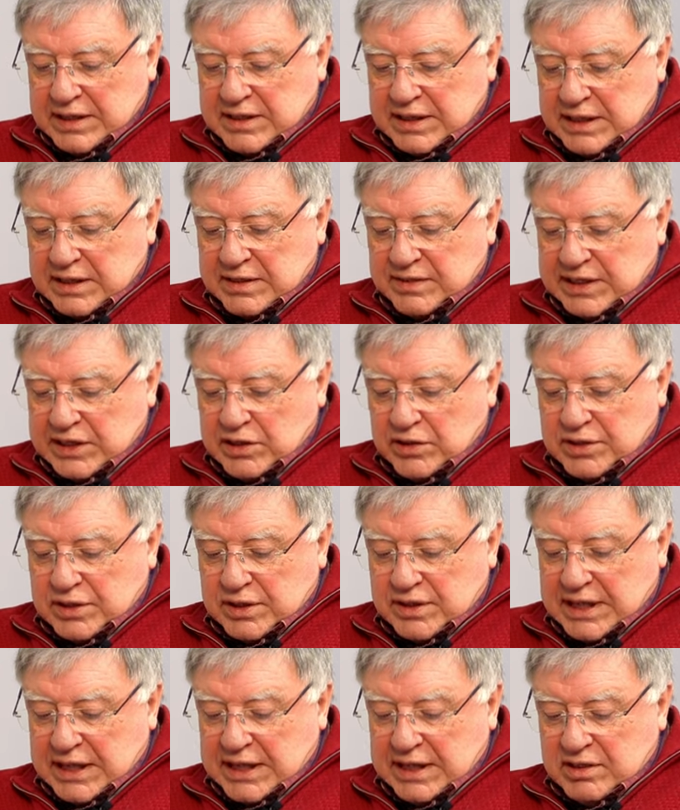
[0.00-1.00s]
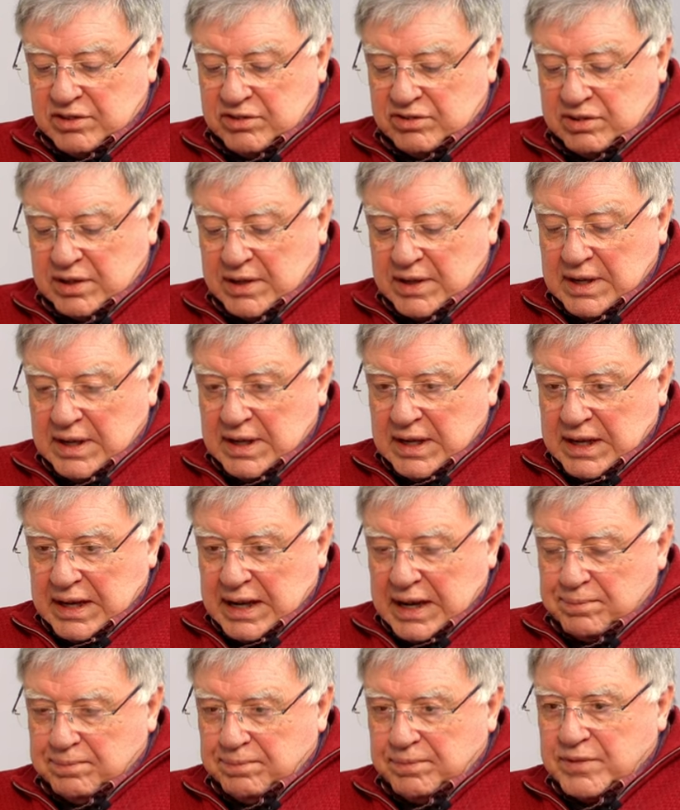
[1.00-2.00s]
I think the other thing is
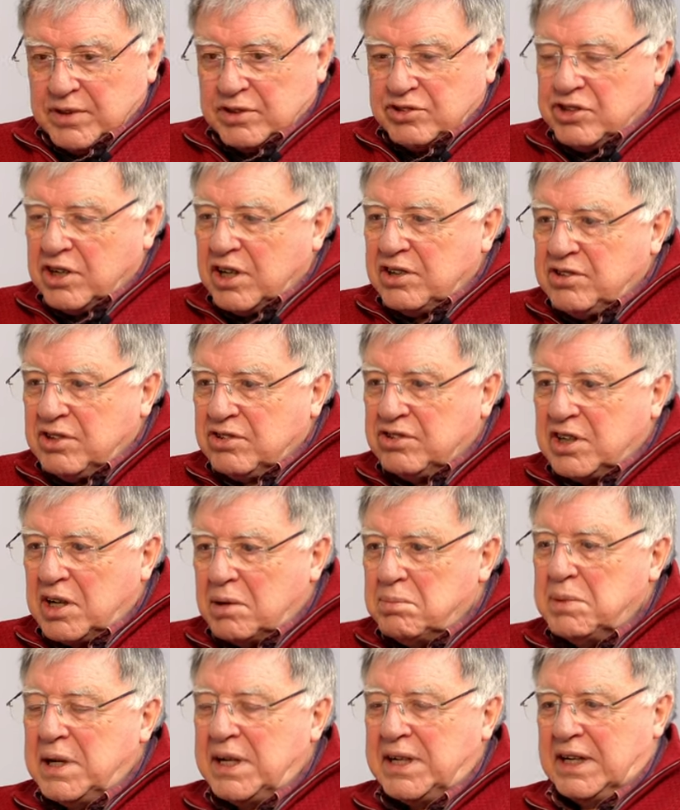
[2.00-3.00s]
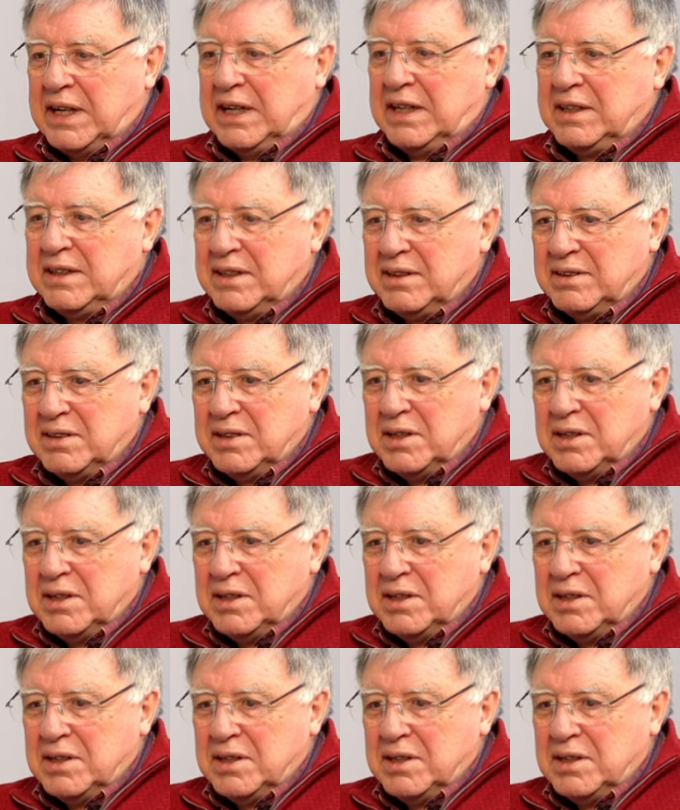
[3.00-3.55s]
um, church is committing